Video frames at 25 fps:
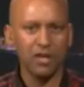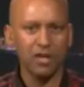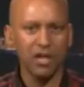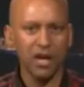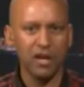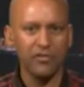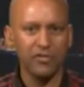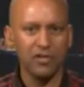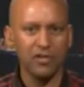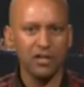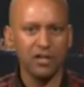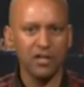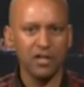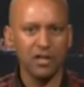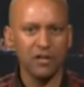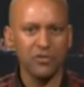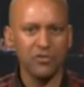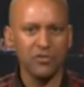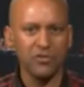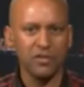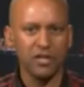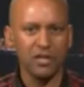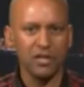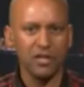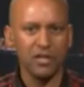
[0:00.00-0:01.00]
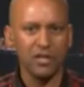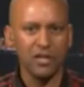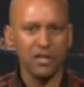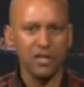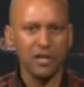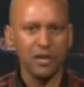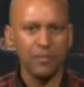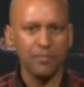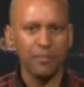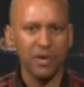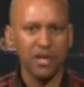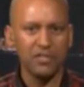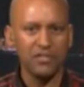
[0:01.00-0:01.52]
govern a country.
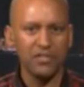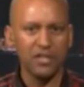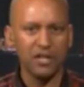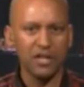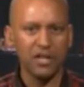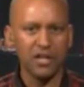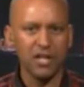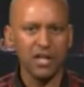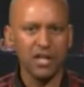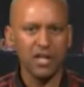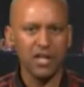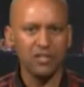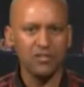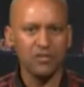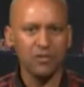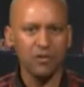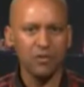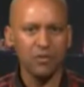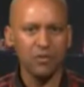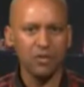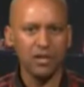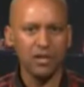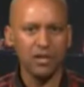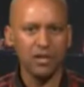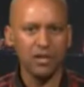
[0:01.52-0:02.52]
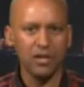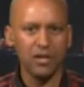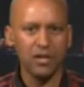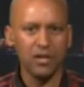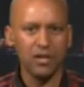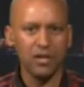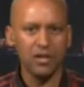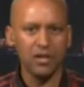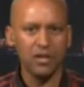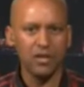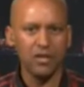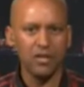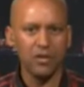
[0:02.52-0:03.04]
Basically, it's not,
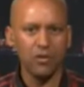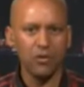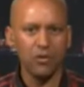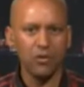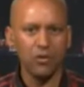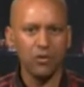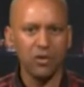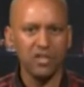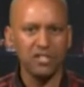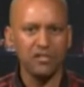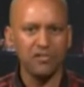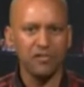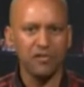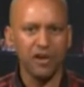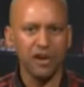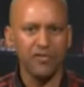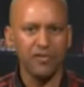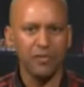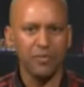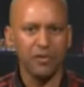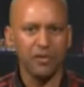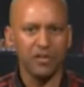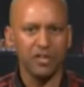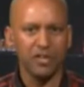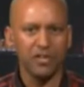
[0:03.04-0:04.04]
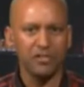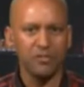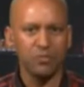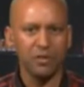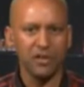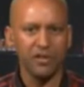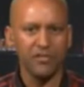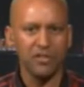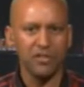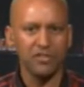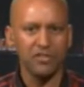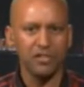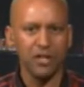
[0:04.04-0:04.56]
the law is for everybody, is one
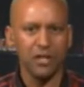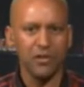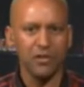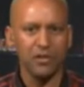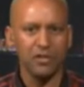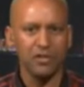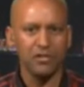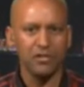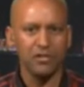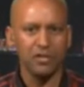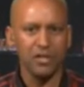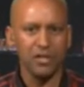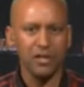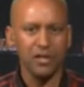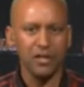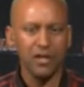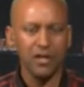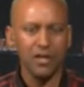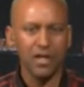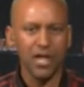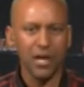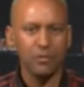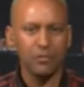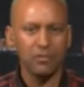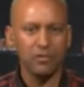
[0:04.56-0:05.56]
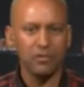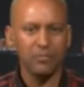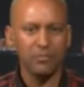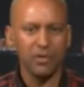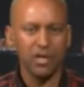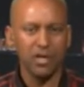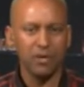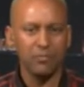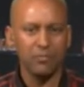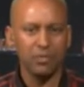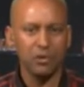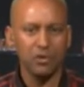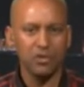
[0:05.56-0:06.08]
of the slogans that was
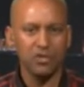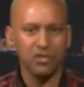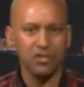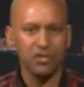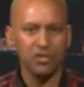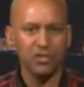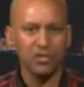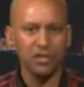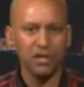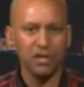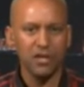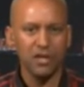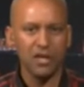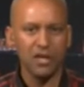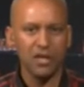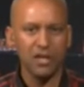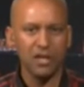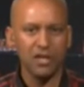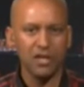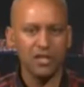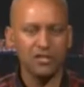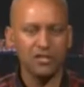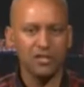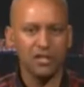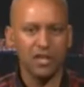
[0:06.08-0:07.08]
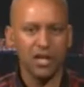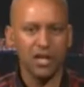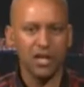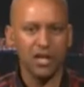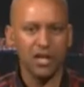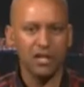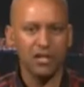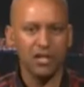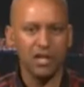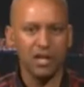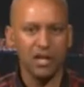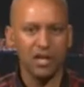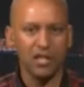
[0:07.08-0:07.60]
being pushed yesterday
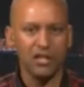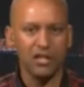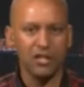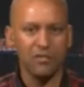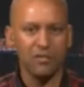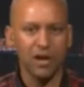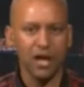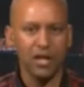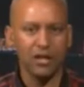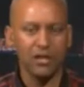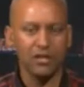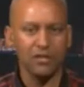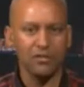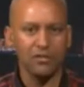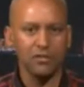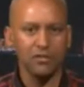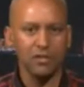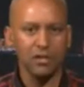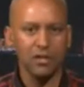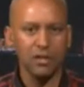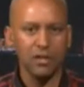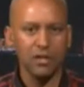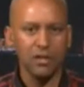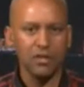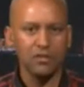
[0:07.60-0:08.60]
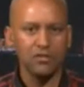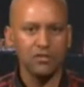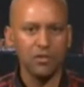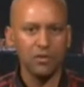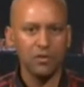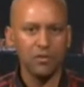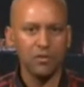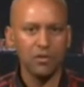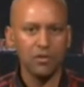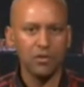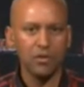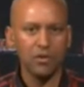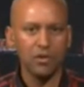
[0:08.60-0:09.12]
in the, in the rallies.
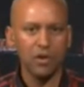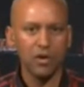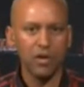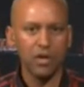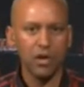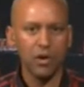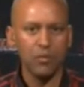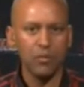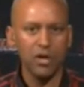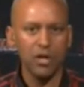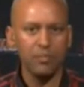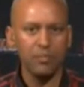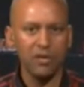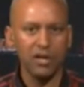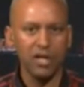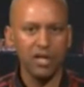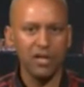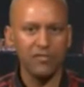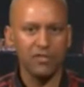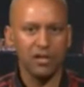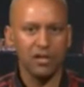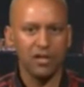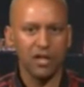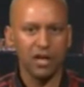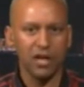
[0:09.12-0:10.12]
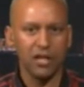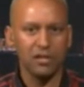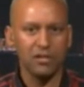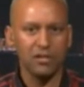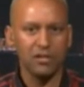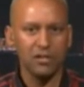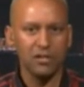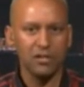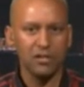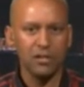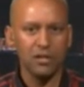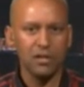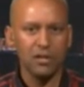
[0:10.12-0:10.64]
So, you know, we believe in that
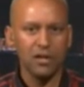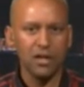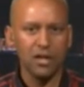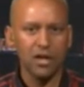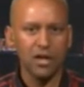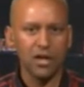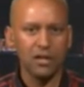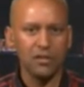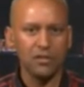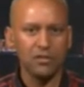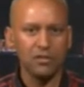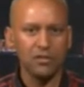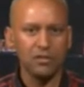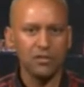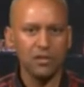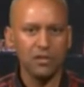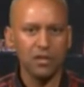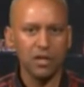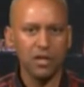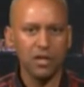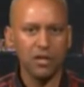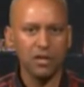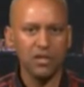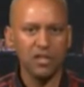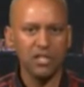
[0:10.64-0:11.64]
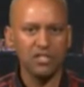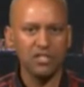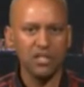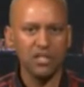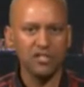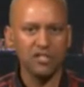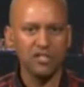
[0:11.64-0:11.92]
and uh, this has